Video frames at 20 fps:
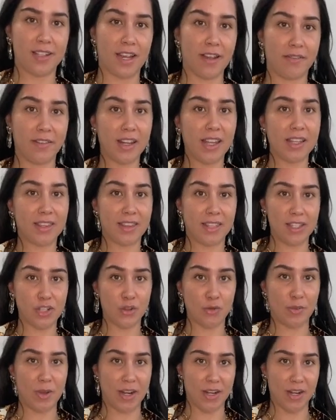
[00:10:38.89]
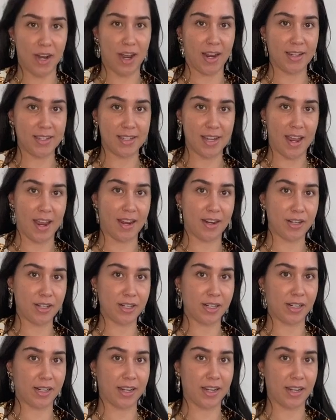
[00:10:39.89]
I feel like this would be a nice,
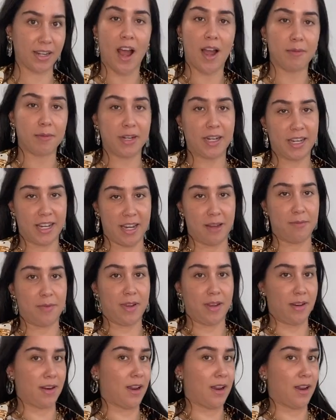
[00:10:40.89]
actually, I'm gonna keep it